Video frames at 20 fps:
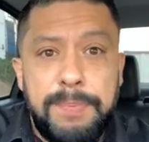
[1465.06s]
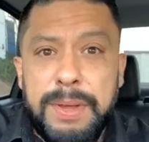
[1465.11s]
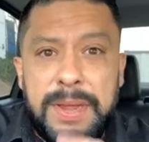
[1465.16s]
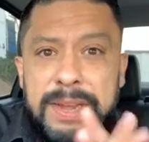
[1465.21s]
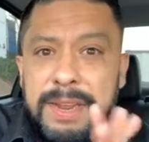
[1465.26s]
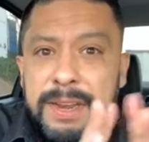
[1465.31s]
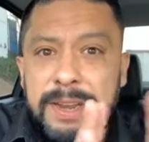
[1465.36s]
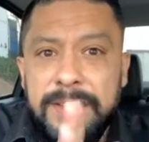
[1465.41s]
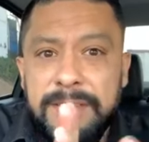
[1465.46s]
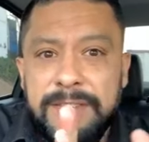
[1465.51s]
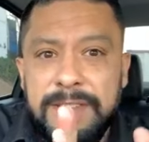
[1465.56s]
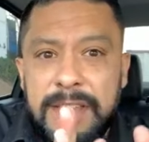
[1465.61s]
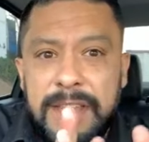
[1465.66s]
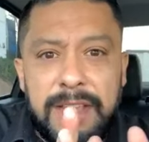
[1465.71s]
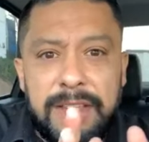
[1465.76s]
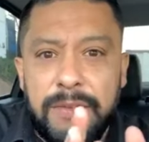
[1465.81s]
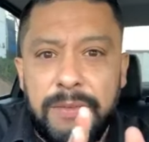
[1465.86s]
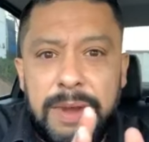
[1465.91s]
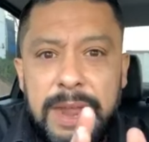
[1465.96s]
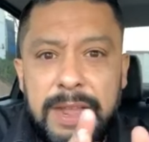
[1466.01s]
But he didn't
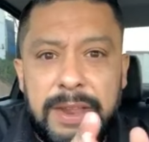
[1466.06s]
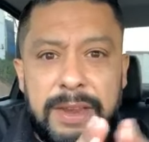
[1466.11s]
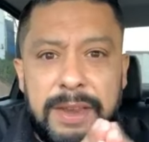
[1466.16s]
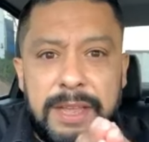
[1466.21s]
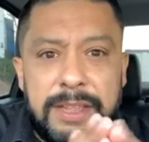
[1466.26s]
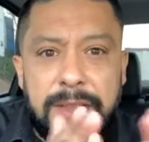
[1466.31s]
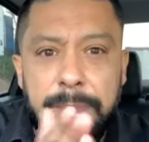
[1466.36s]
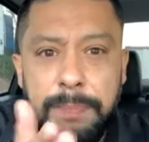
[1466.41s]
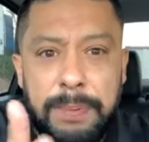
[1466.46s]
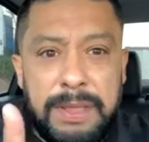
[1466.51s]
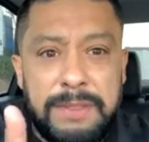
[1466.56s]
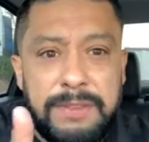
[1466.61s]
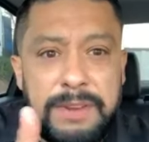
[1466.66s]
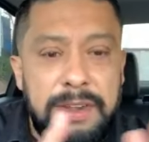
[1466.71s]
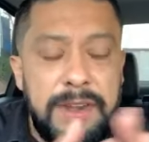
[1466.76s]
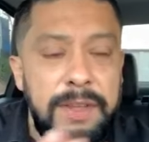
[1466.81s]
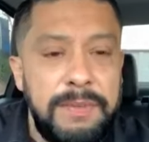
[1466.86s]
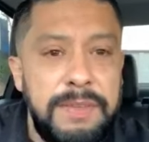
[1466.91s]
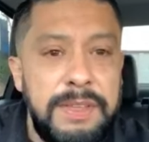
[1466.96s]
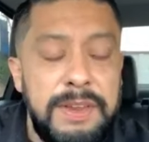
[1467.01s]
say I congratulate the
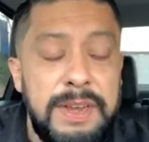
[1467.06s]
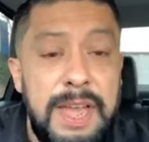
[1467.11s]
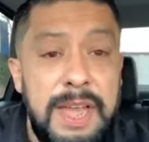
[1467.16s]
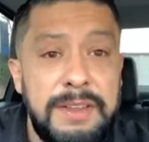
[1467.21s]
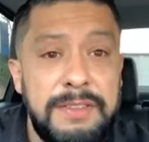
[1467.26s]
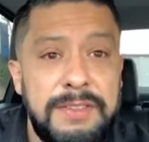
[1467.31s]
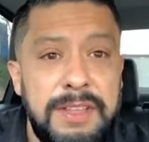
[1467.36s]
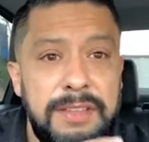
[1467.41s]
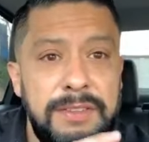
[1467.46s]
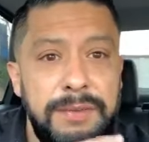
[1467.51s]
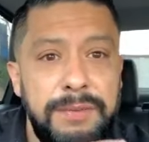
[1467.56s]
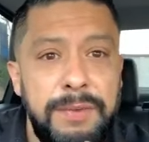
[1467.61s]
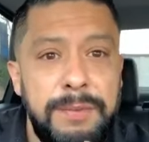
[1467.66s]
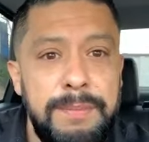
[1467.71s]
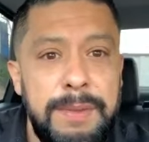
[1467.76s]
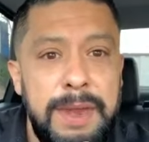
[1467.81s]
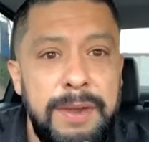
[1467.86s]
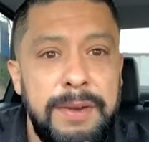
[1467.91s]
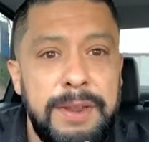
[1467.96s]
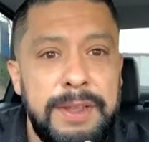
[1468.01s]
President of the United States of
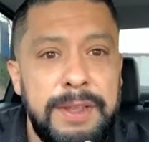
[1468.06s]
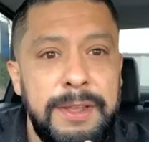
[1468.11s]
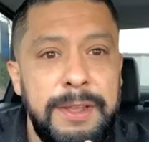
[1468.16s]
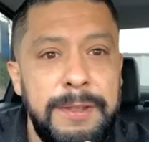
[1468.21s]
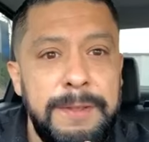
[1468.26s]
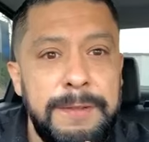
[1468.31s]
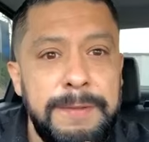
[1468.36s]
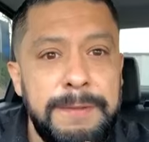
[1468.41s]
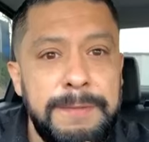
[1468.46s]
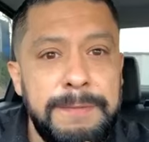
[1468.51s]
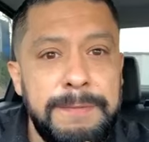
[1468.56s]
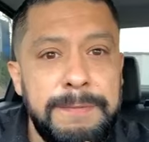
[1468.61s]
America.